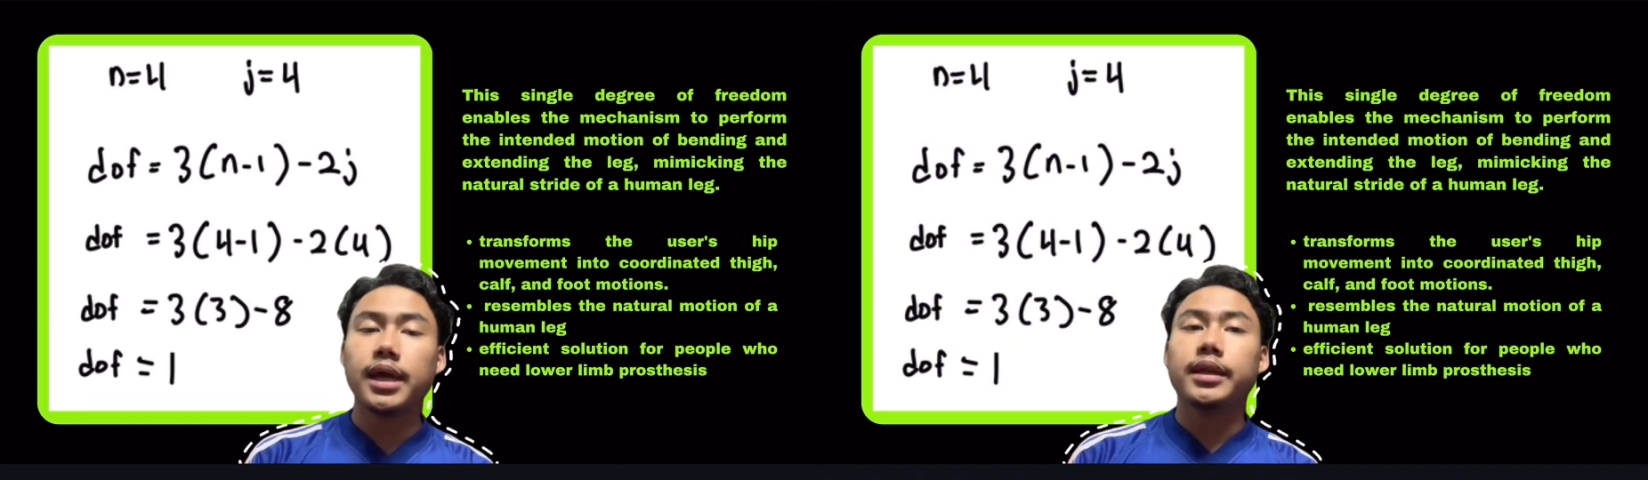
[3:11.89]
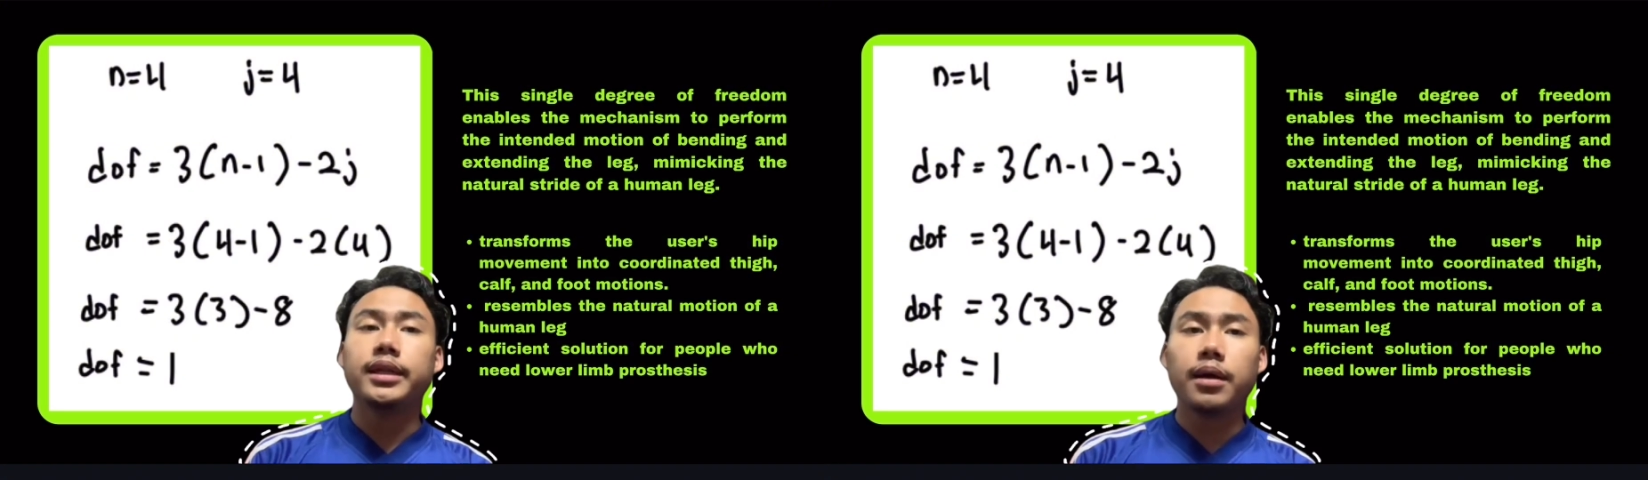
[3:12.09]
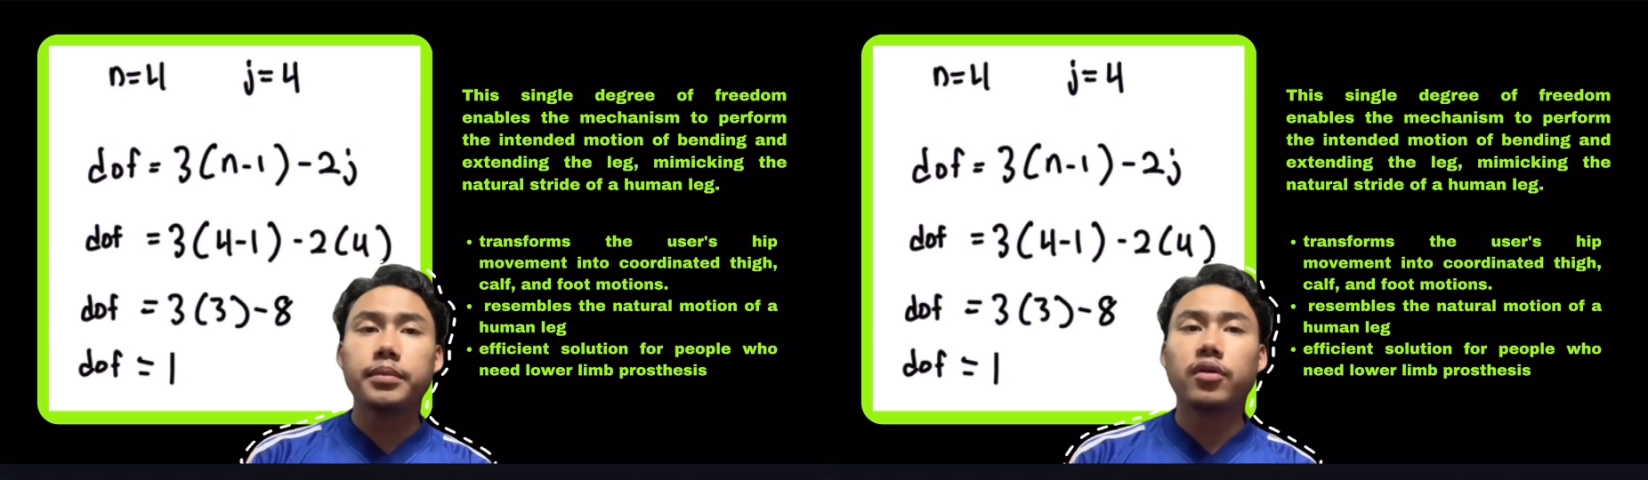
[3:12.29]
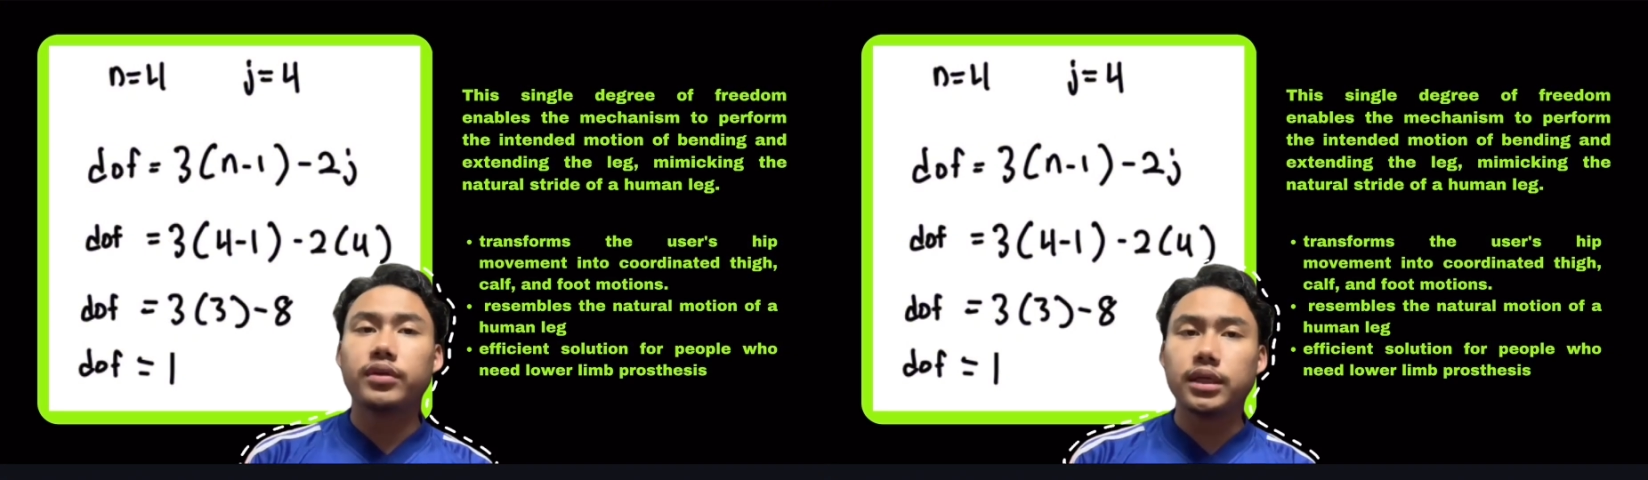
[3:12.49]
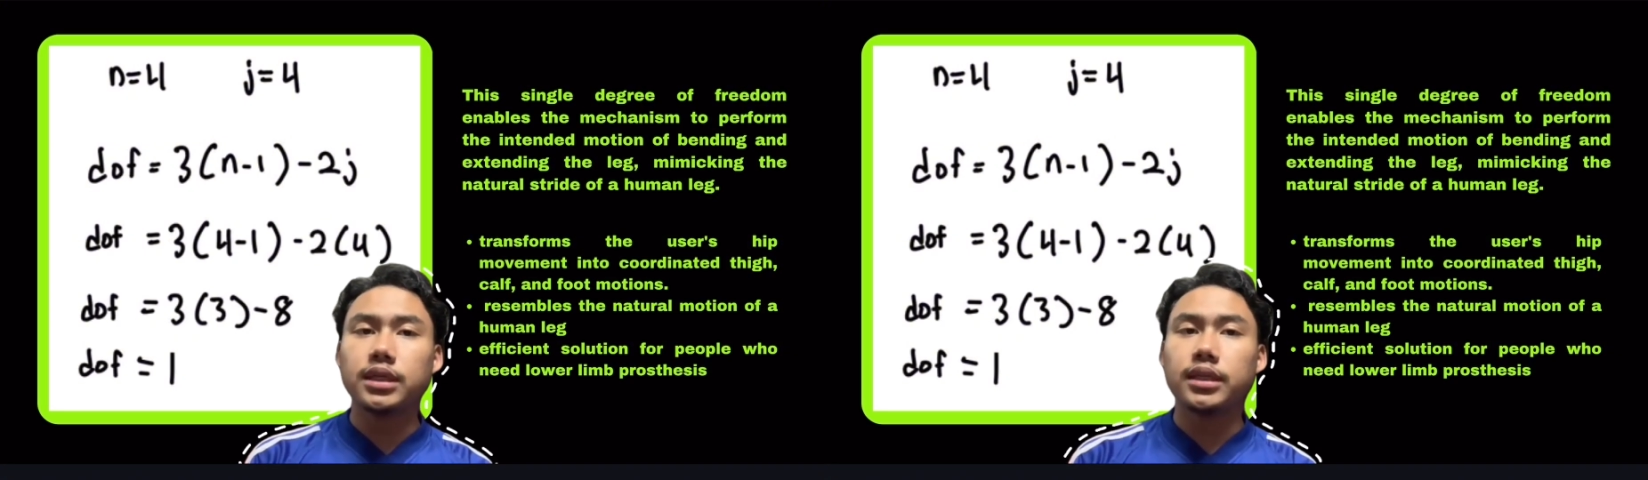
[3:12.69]
The number of
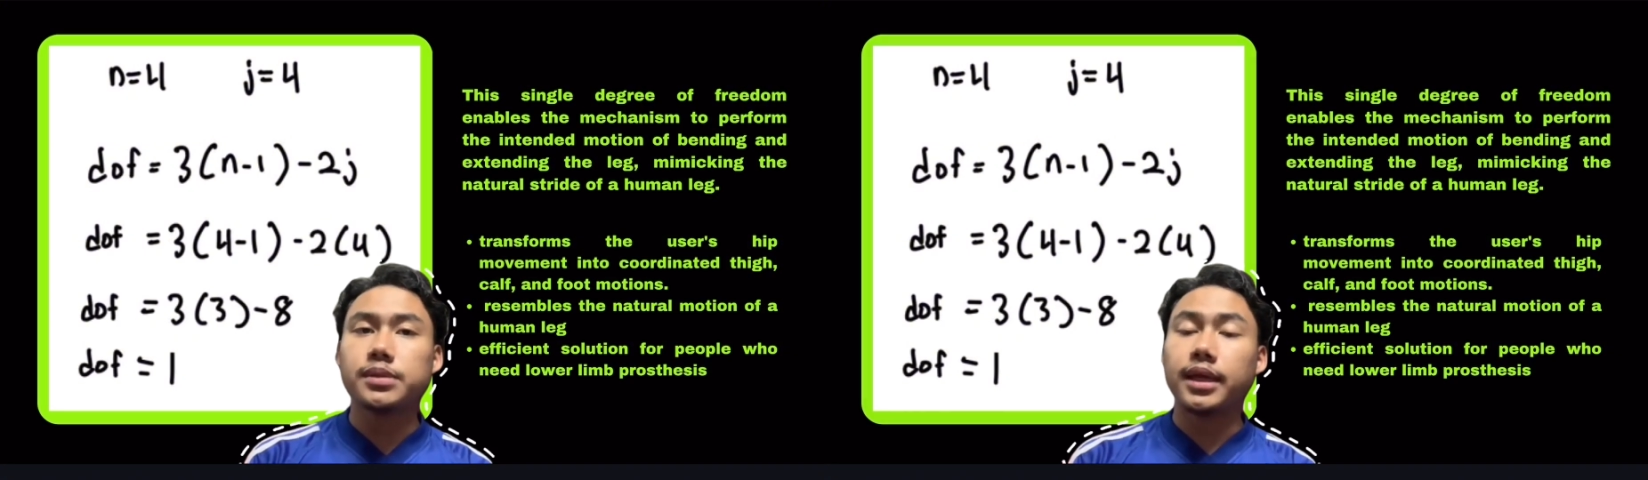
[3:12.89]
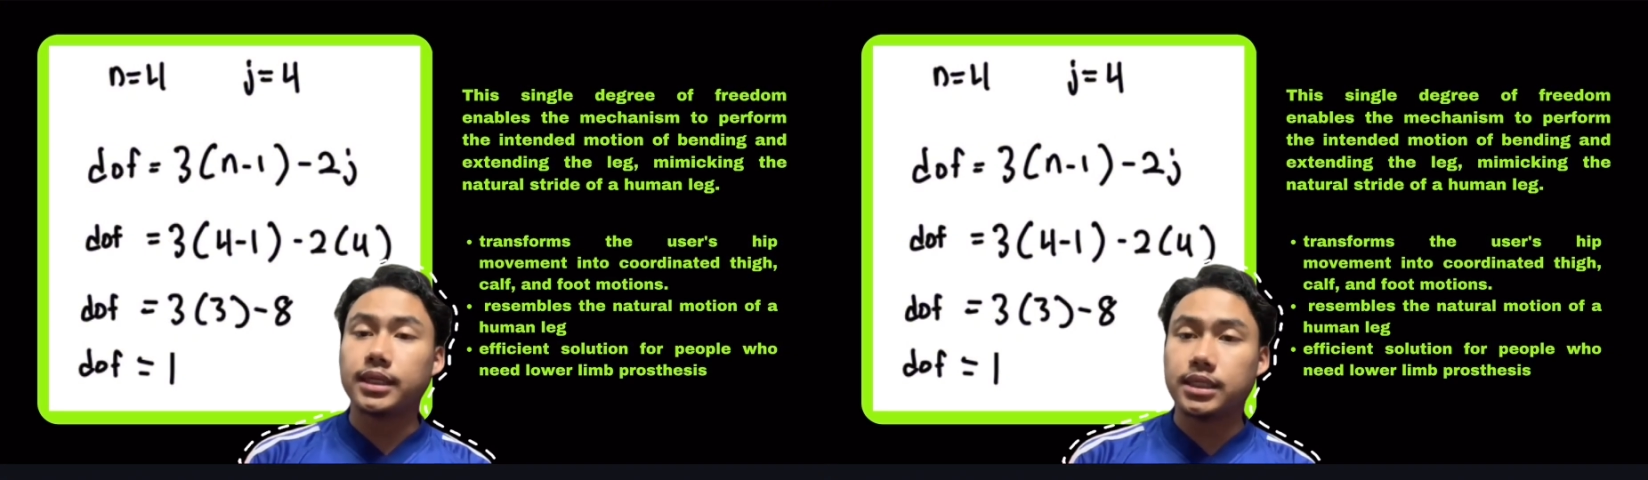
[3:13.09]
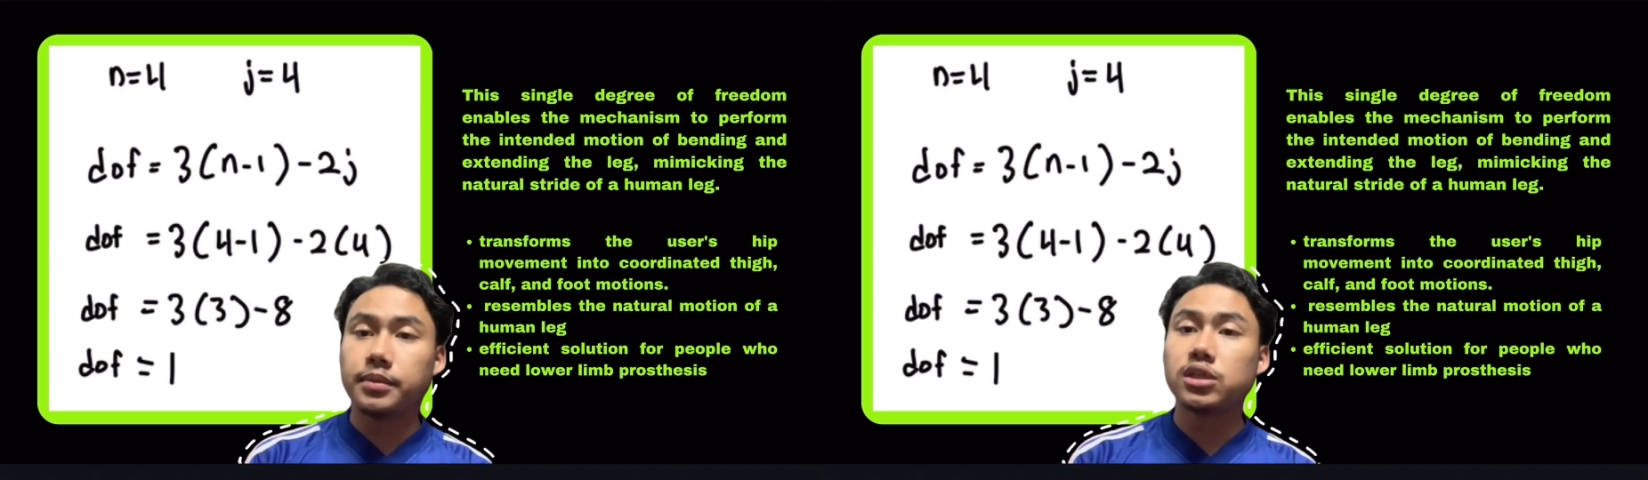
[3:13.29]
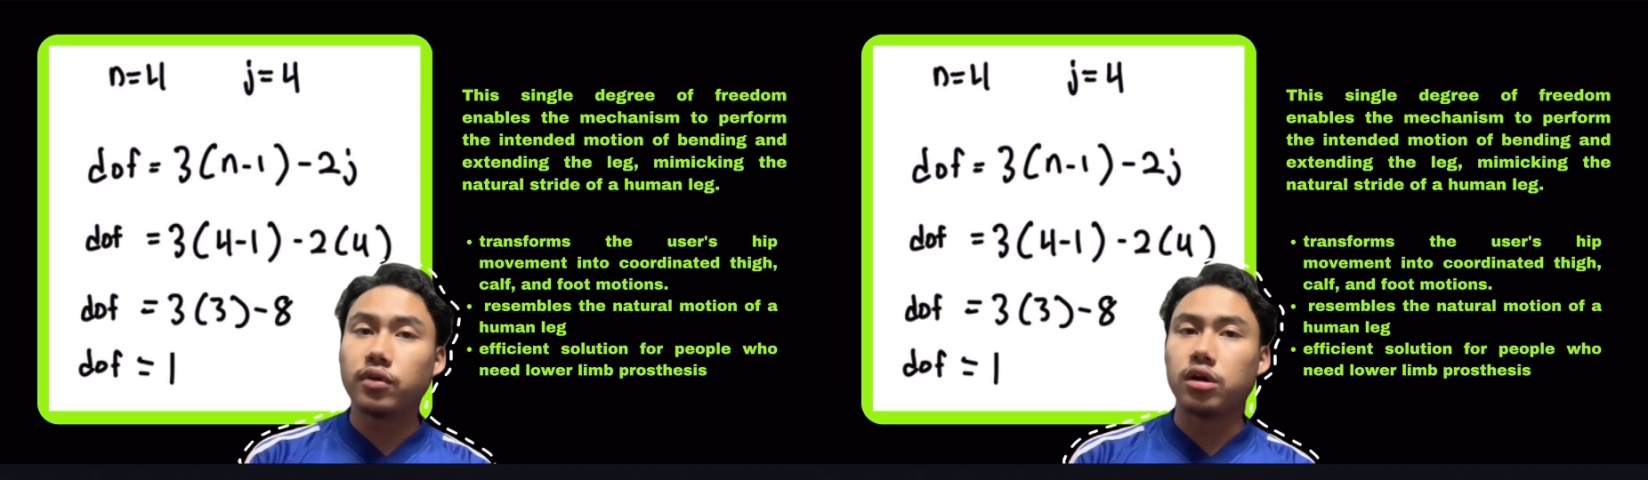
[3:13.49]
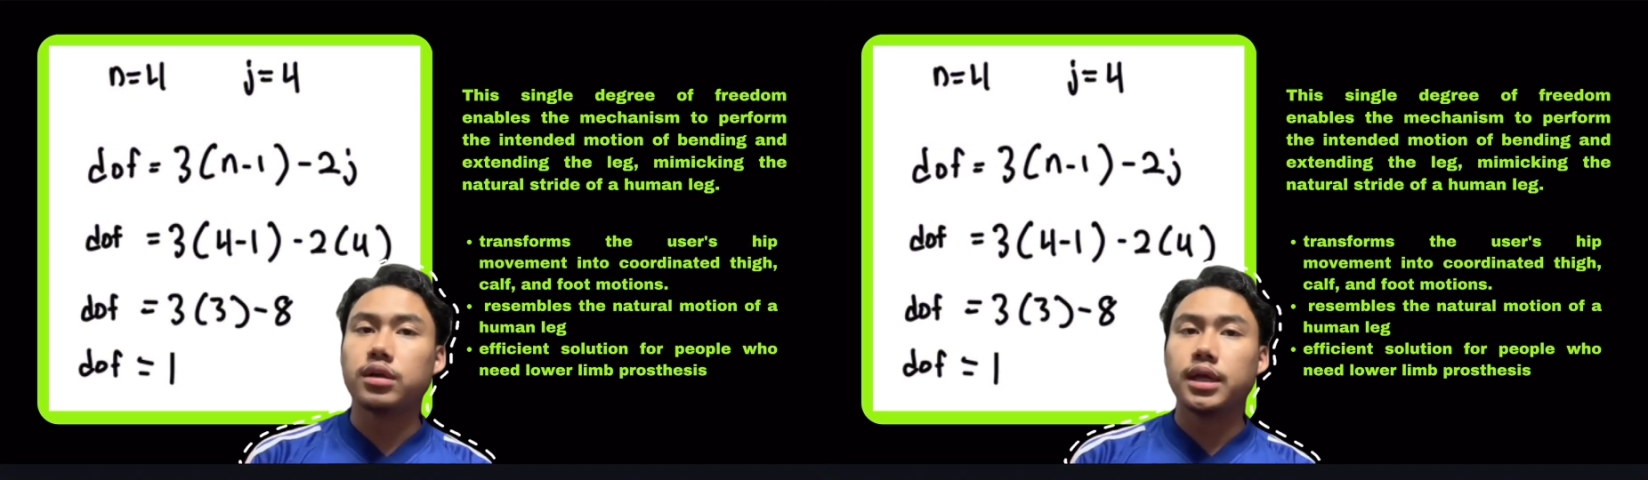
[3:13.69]
links in this mechanism is 4,